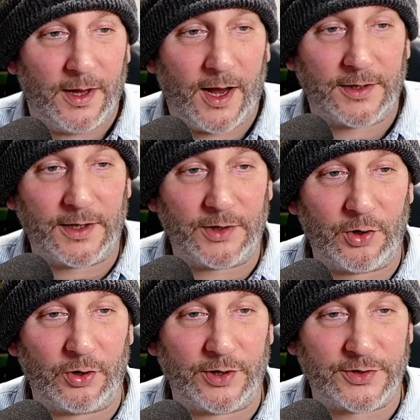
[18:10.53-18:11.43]
and
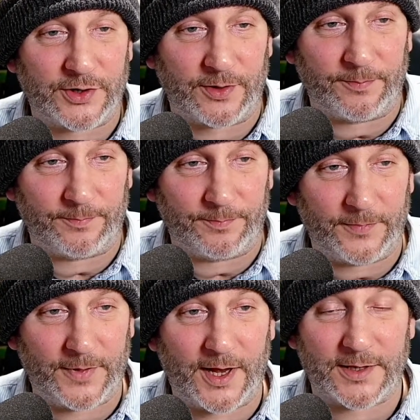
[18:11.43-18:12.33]
acknowledge them.
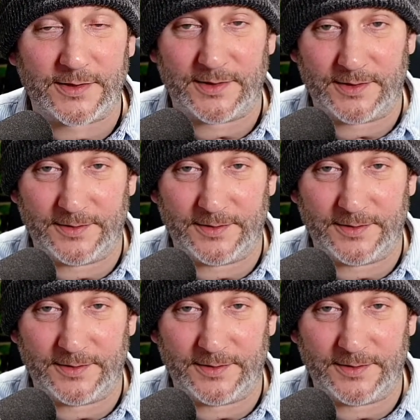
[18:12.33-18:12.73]
Yes.